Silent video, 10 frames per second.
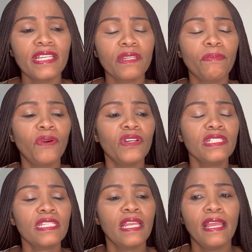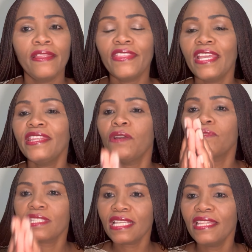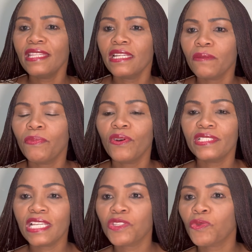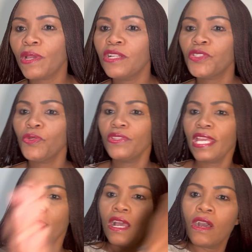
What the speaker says: report. Then they will send the report as well to the